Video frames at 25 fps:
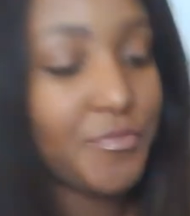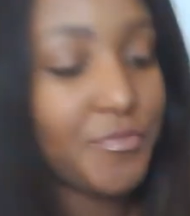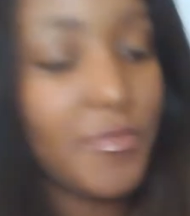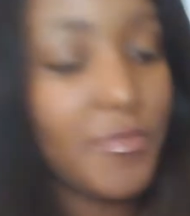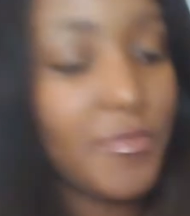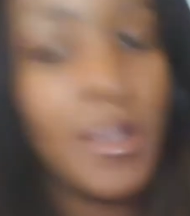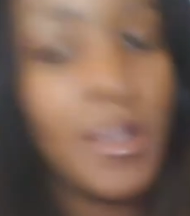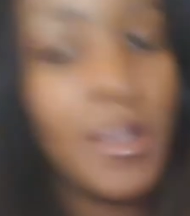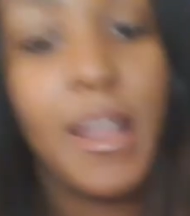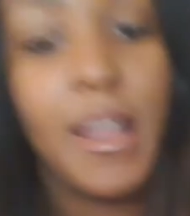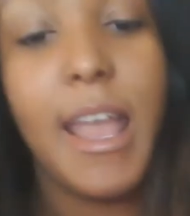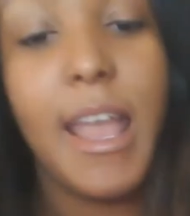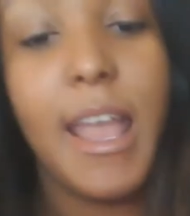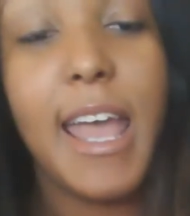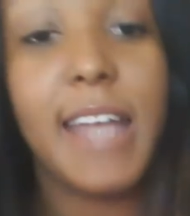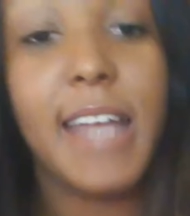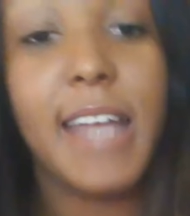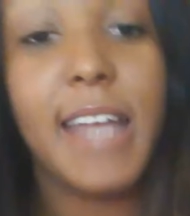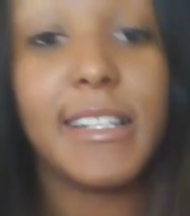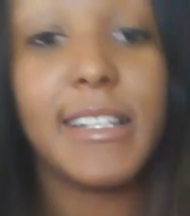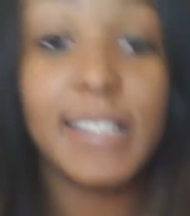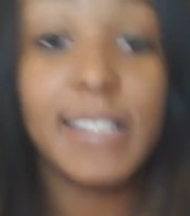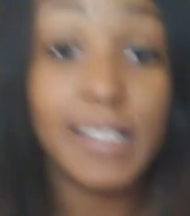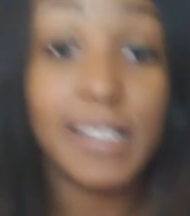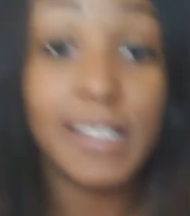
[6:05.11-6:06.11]
And
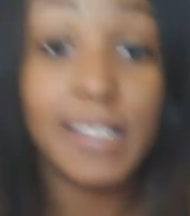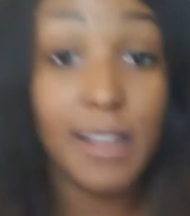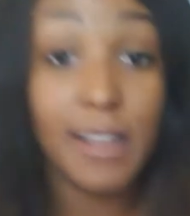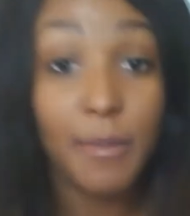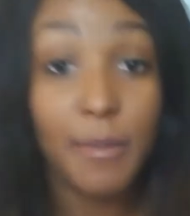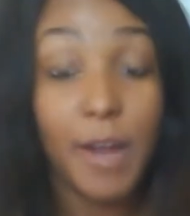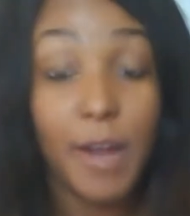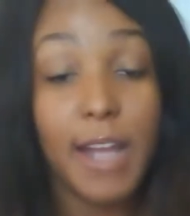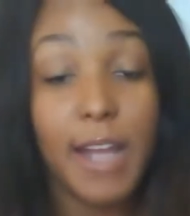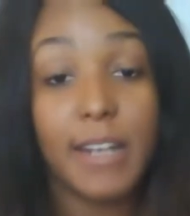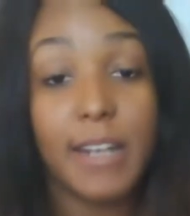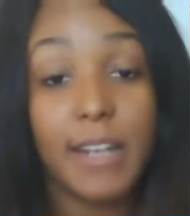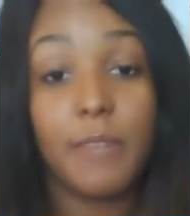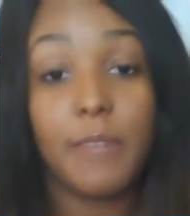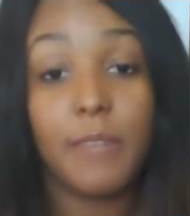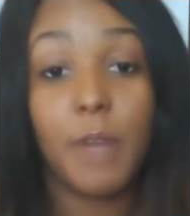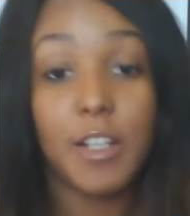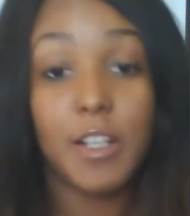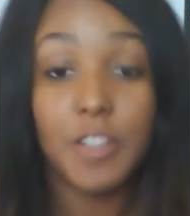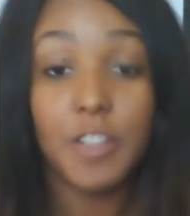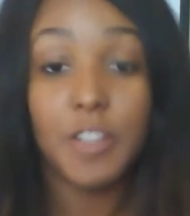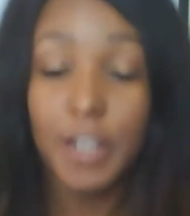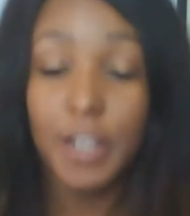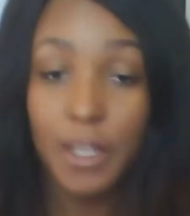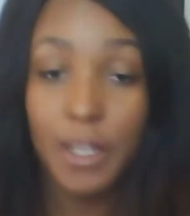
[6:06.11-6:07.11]
disclaimer, I didn't watch
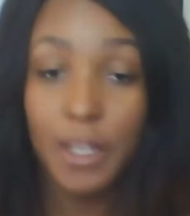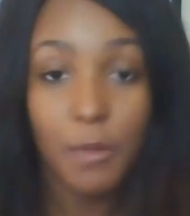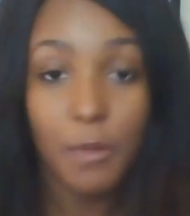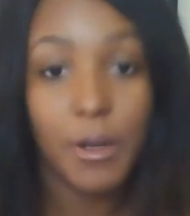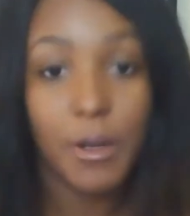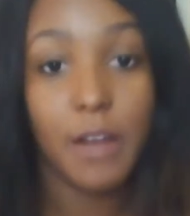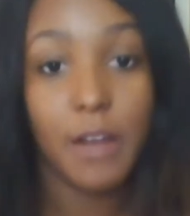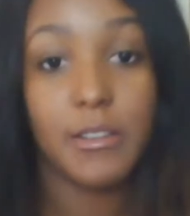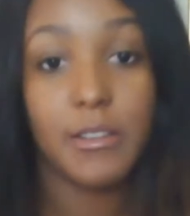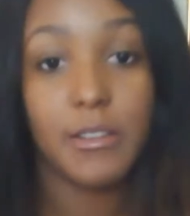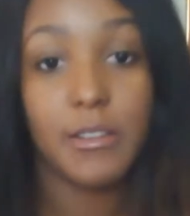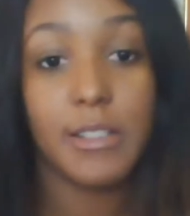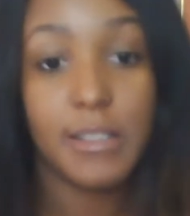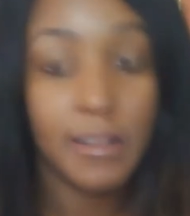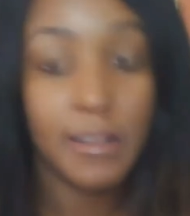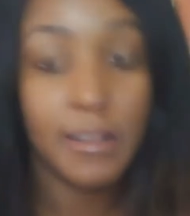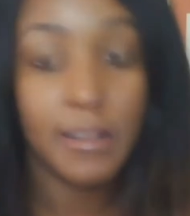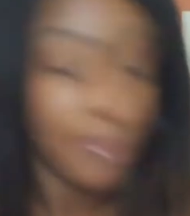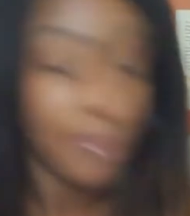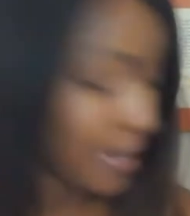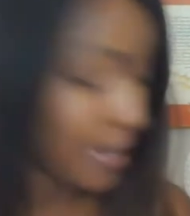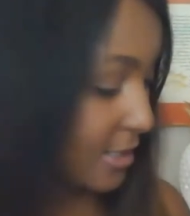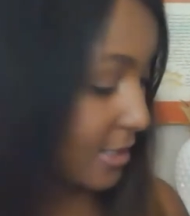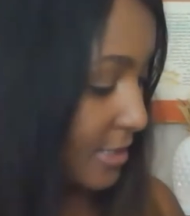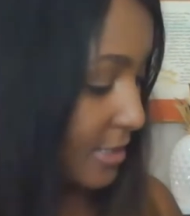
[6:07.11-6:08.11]
anyone else's
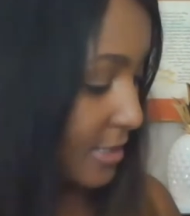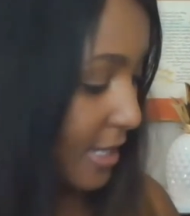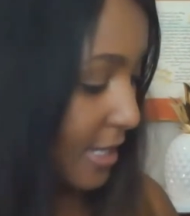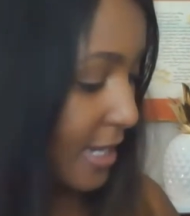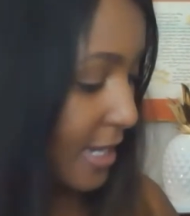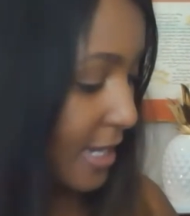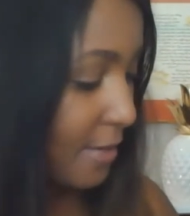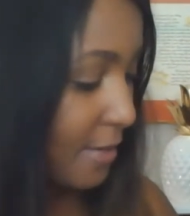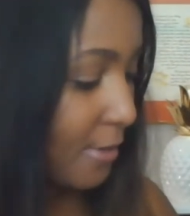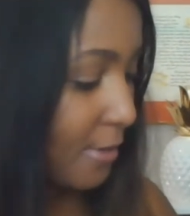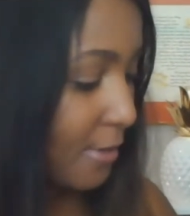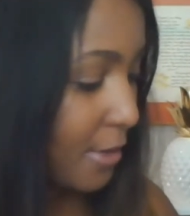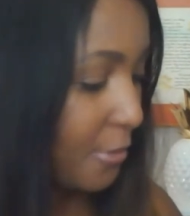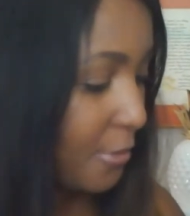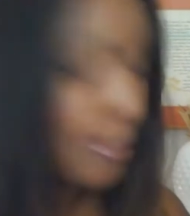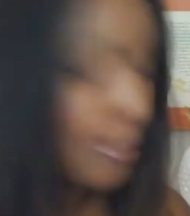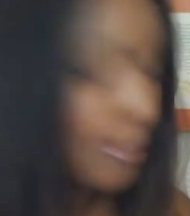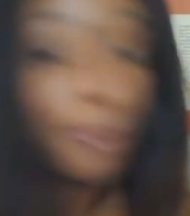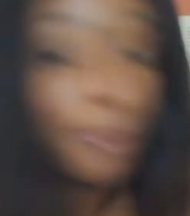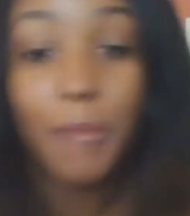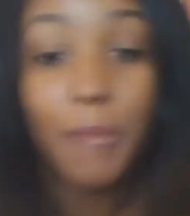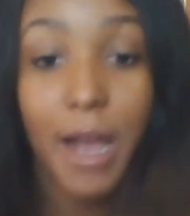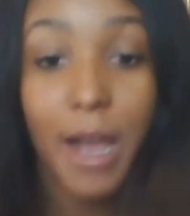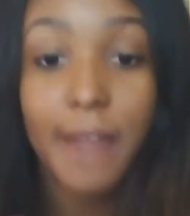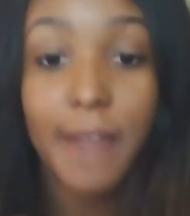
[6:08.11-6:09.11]
unboxing. I didn't want to ruin
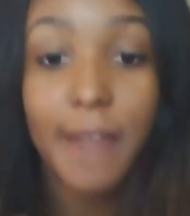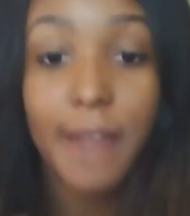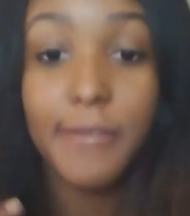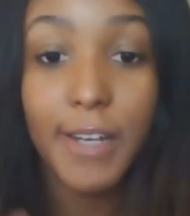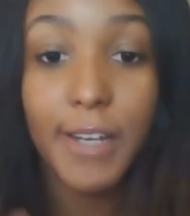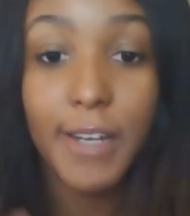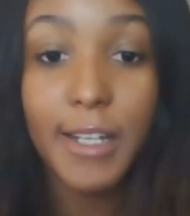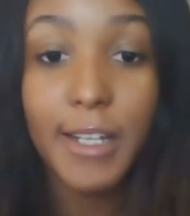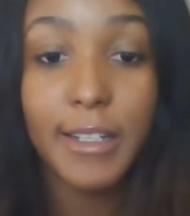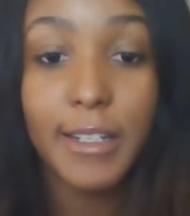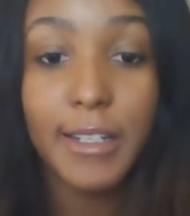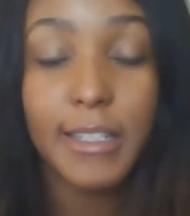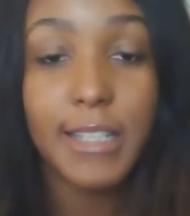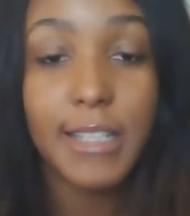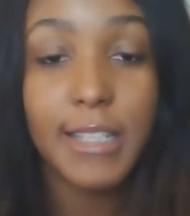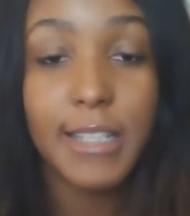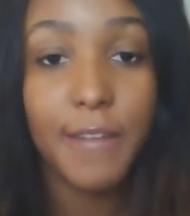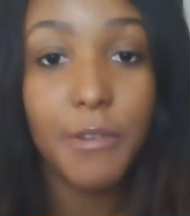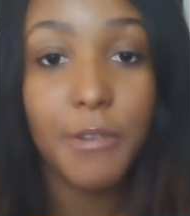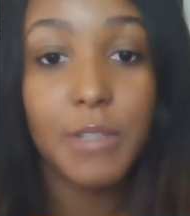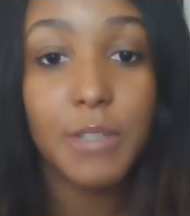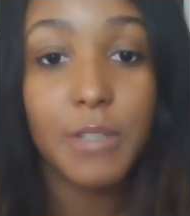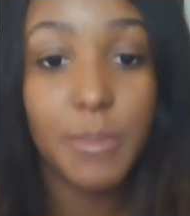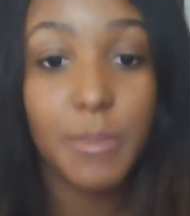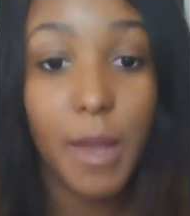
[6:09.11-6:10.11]
my fun because everyone's
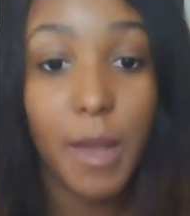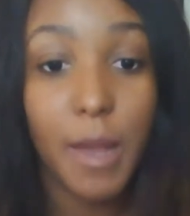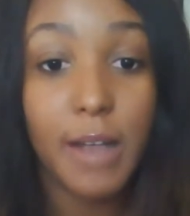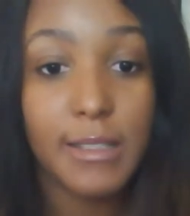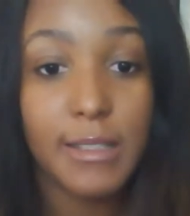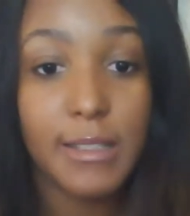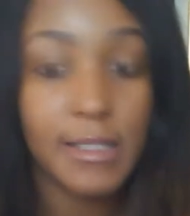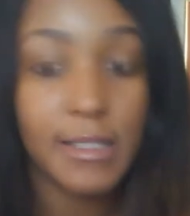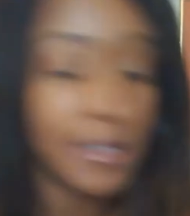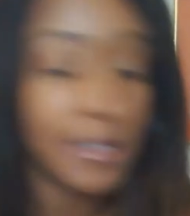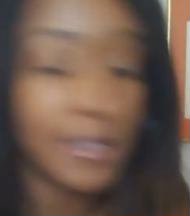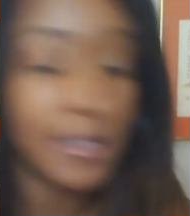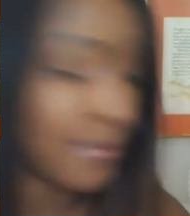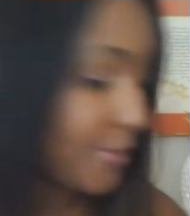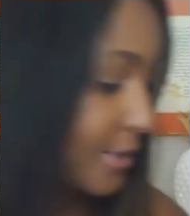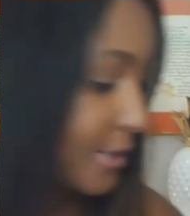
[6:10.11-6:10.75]
box is different.